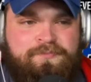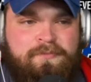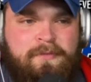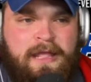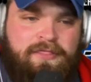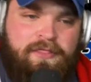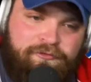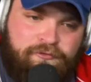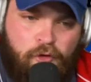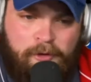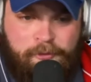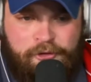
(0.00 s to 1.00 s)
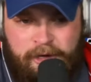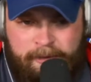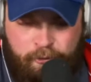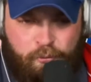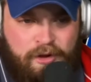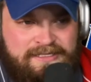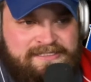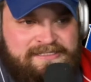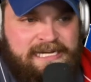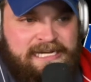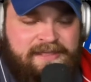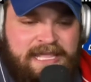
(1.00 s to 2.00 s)
and the former number one
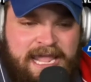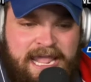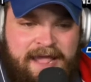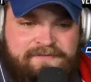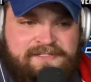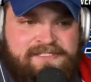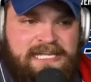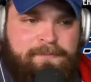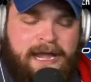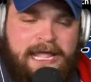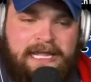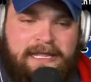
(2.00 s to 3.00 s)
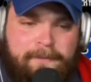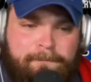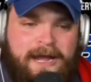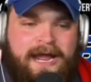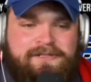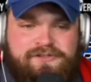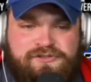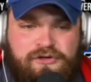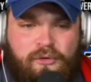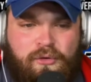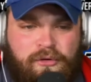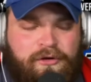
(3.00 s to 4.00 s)
seed in the AFC by a combined
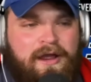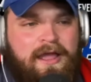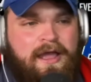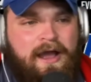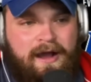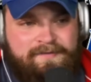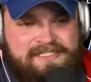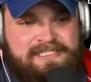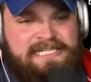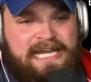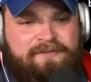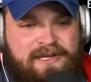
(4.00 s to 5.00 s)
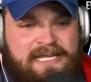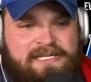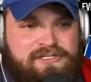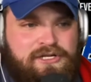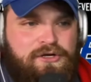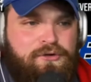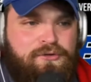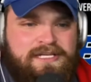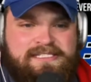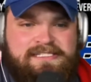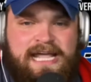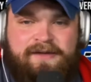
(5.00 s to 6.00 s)
score of 72 to
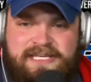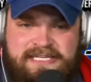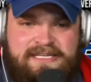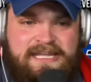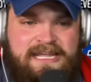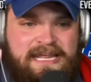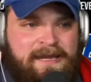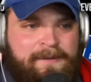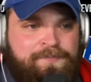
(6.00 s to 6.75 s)
17.